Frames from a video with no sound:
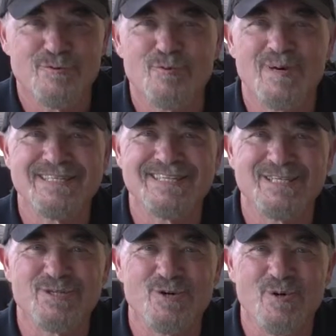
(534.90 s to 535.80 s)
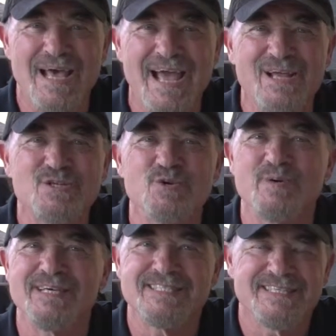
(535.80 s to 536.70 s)
we might say it's called
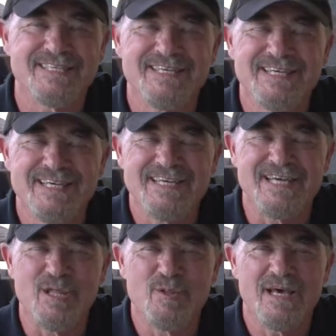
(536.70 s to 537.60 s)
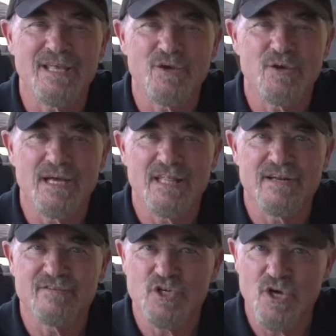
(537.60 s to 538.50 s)
actuate, in that you can either
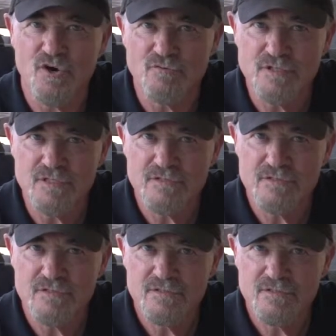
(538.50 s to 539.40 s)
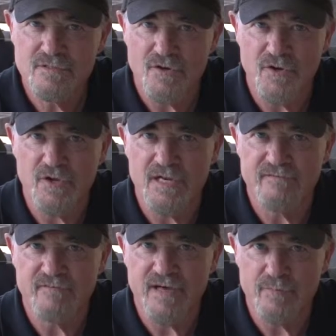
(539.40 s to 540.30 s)
have a tone or you can
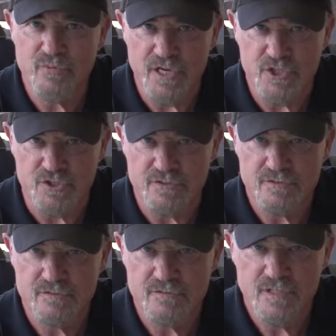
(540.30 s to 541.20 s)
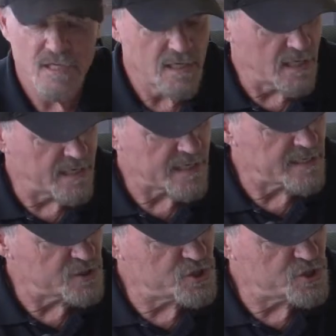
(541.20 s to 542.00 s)
have a vibration. And I can